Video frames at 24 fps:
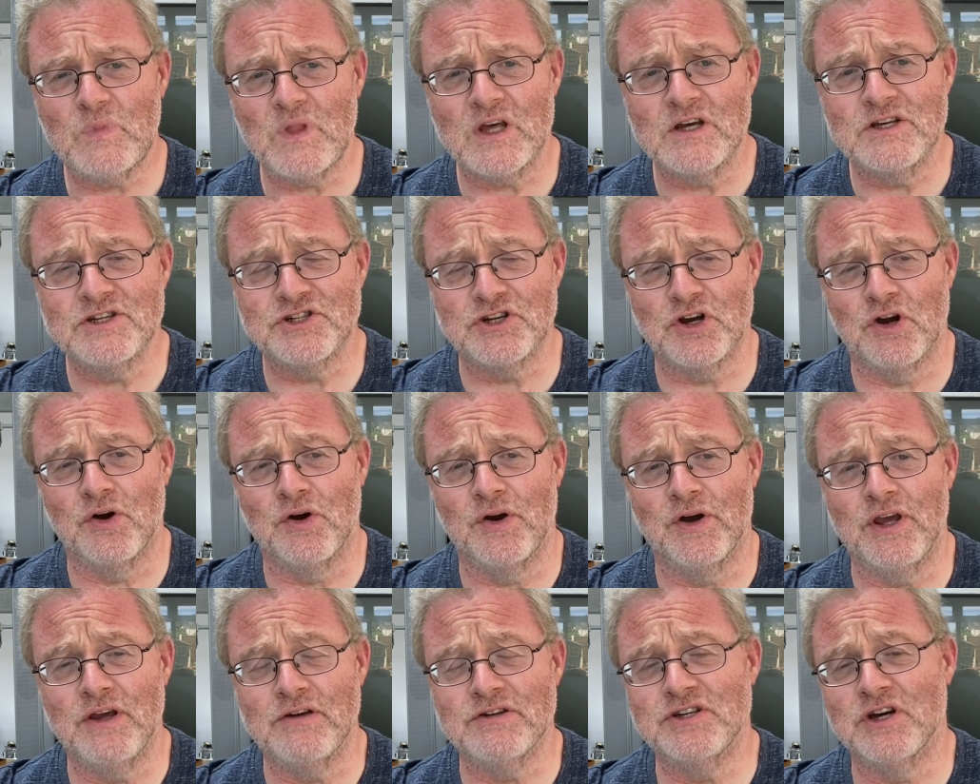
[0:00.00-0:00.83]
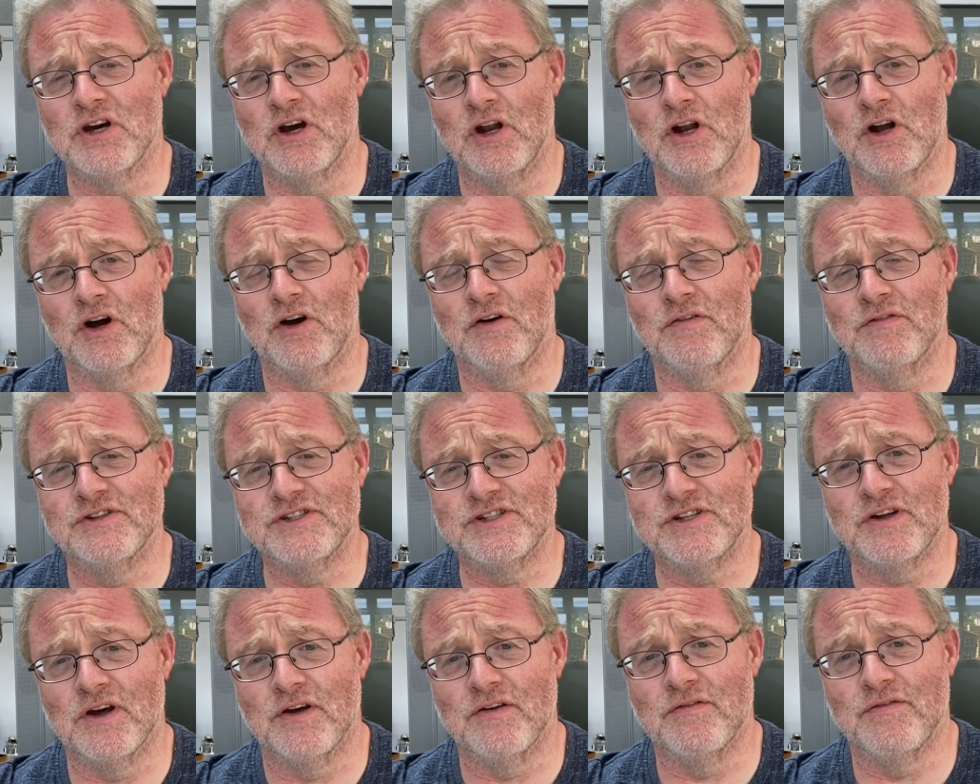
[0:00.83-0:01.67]
So I use it a lot on,
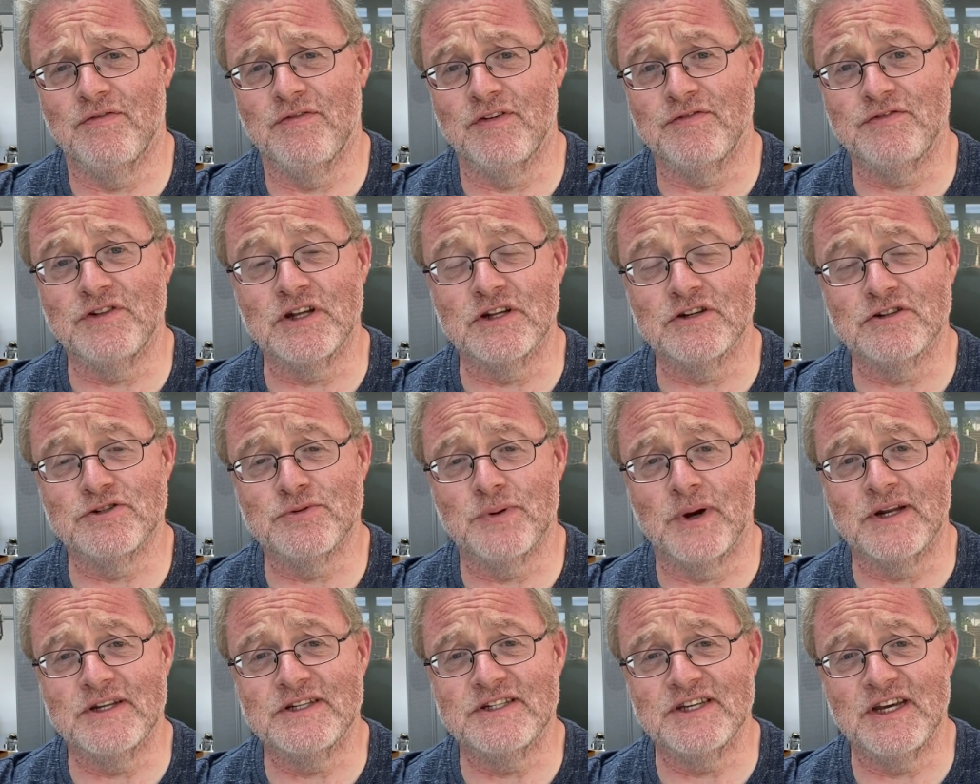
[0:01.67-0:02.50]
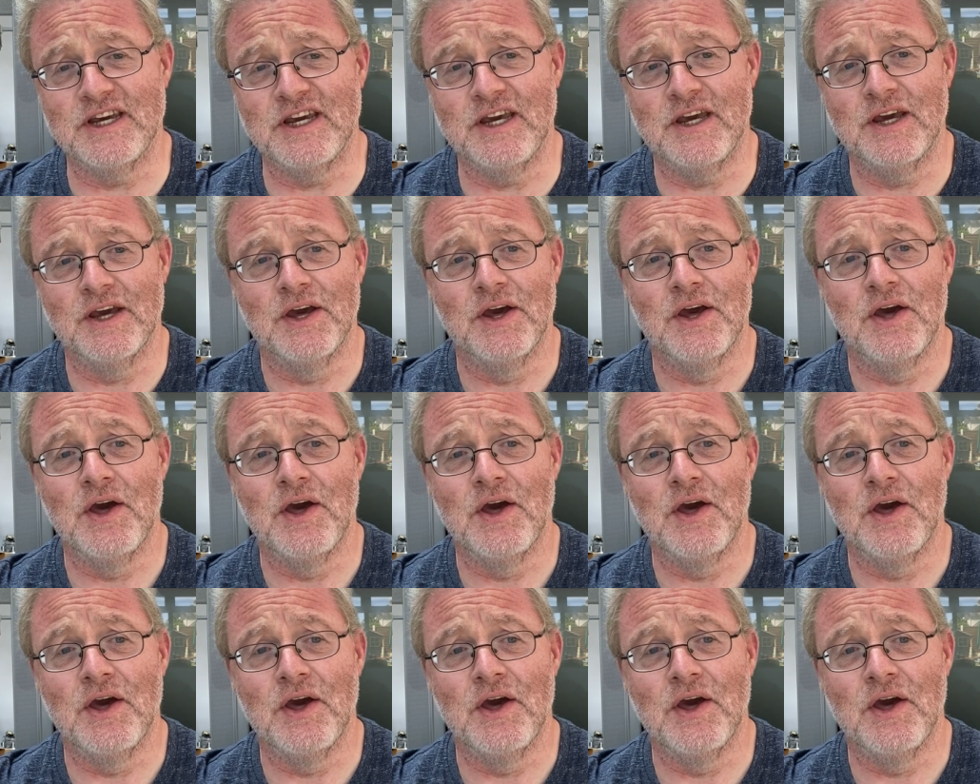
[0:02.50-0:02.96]
on fifteen and twenty.